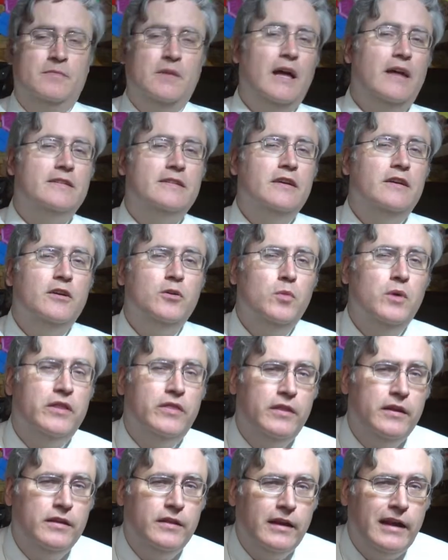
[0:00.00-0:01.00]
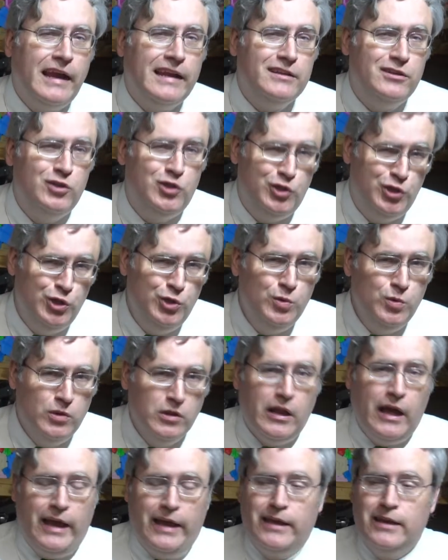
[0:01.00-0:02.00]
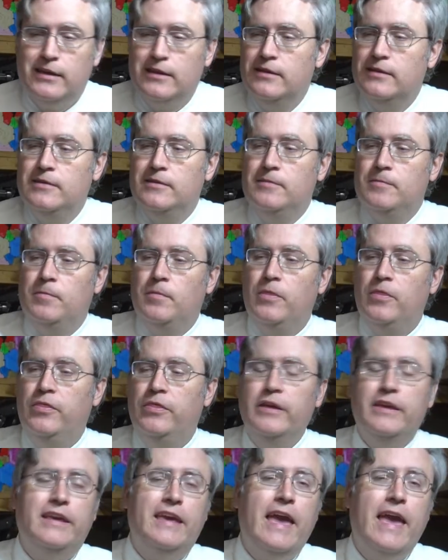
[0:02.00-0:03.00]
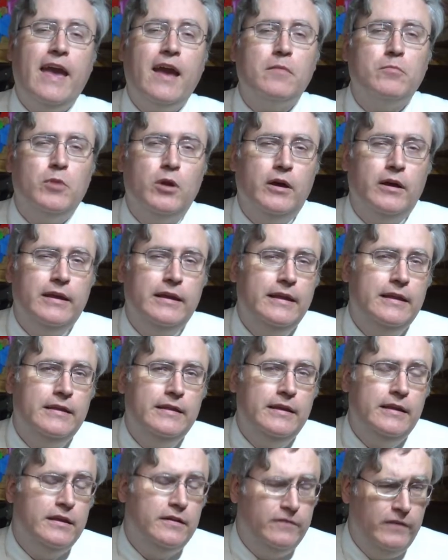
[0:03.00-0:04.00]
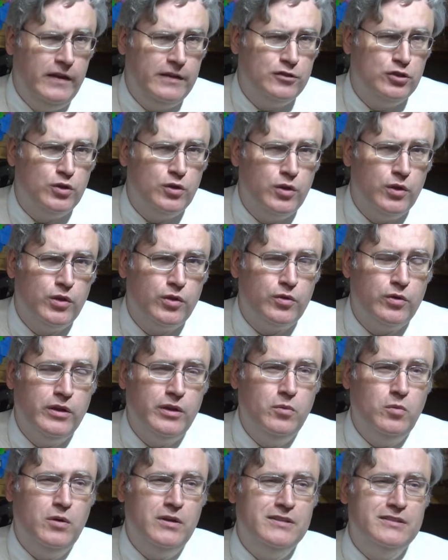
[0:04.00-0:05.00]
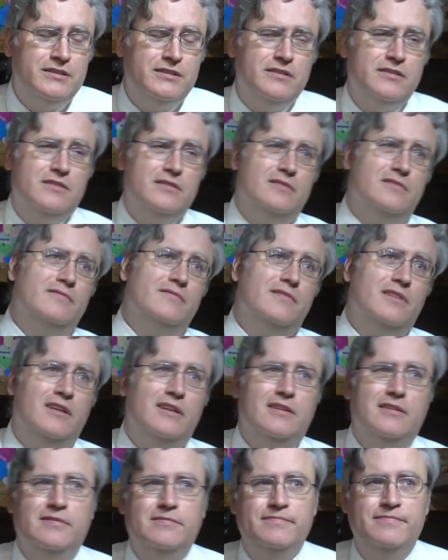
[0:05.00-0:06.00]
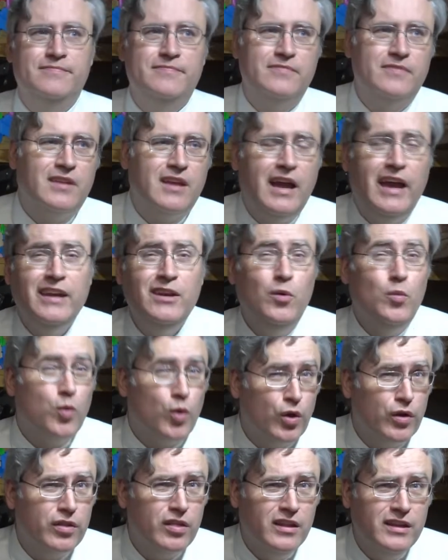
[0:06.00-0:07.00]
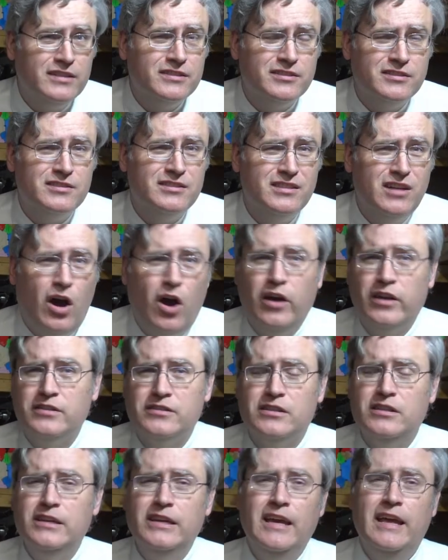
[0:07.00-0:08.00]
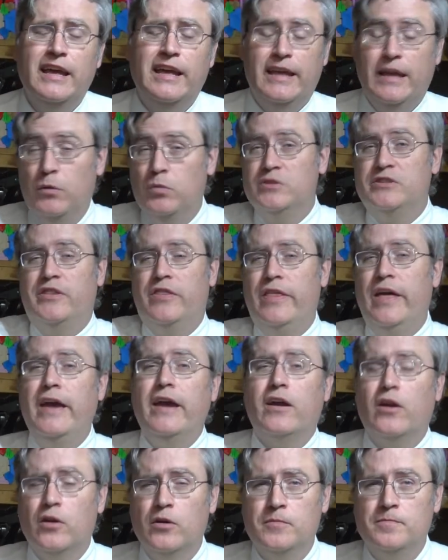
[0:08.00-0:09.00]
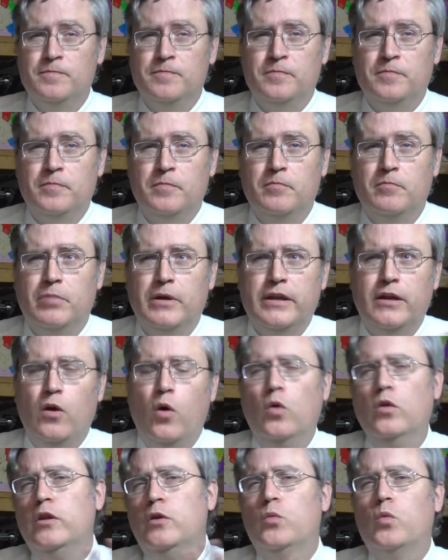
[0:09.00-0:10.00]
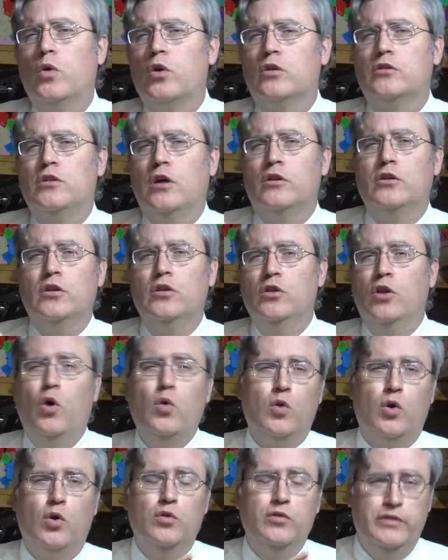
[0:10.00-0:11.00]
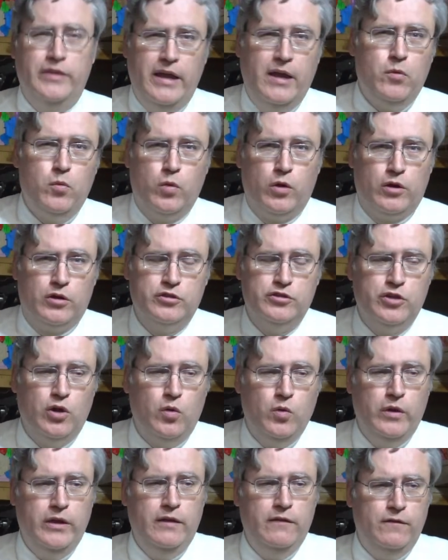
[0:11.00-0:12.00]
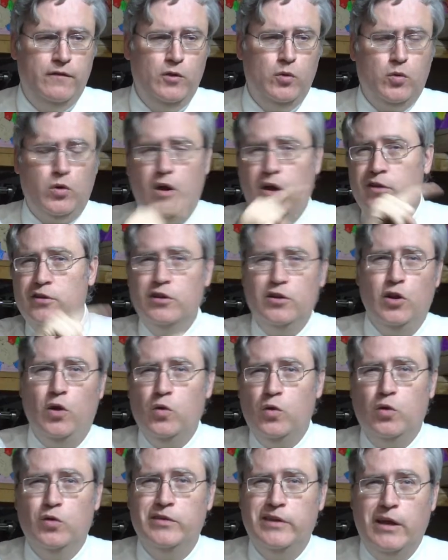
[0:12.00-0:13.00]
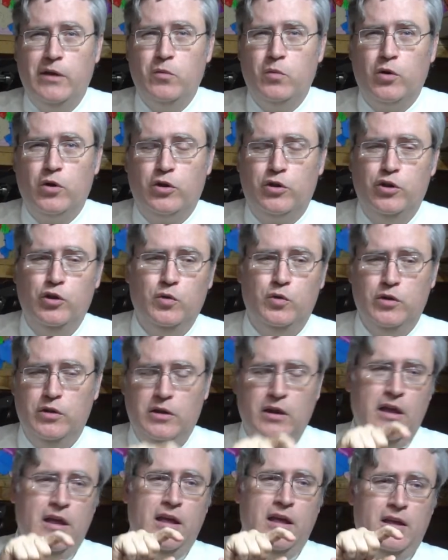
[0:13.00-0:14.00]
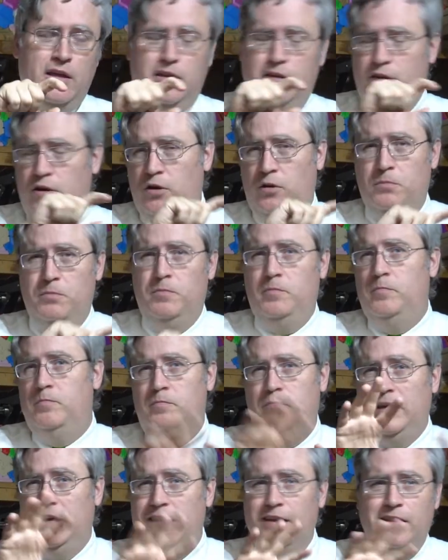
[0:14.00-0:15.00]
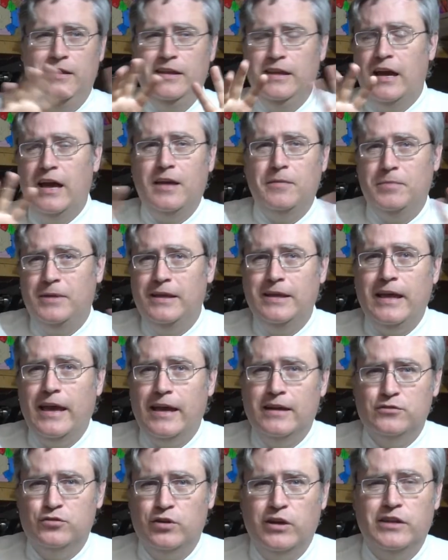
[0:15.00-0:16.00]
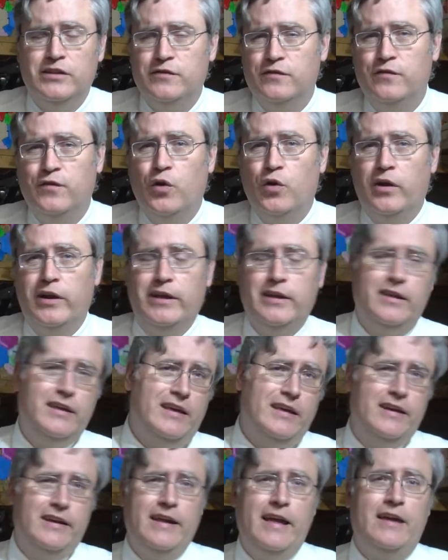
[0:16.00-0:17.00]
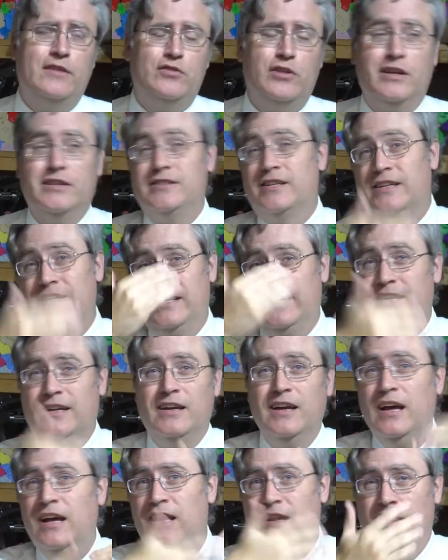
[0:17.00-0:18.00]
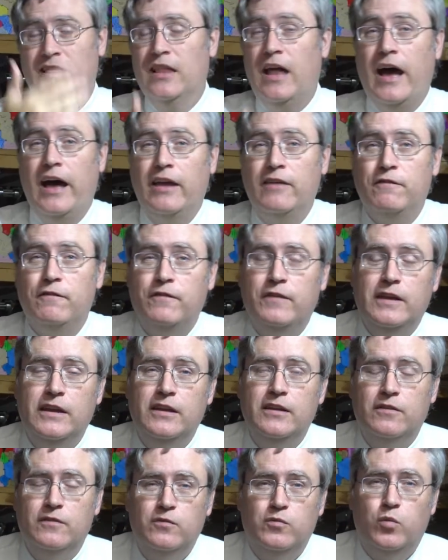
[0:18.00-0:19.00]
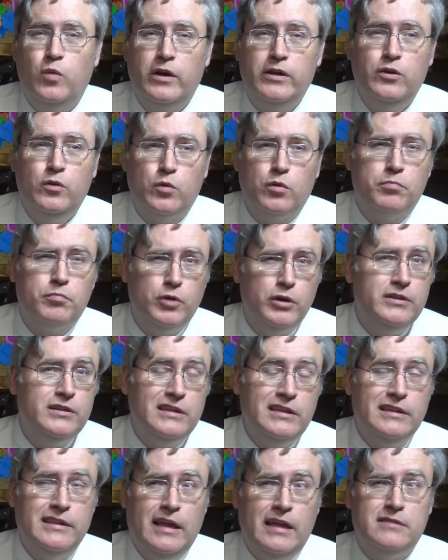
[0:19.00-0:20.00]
Now, I'll tell you one thing that I do like. The camera in the Adventurer 3 was kind of worthless, honestly. It was there, but it only worked on the local network. So if you were on the local network, you could, you know, ping the IP address for it, get an address, and get a live feed of what you were printing.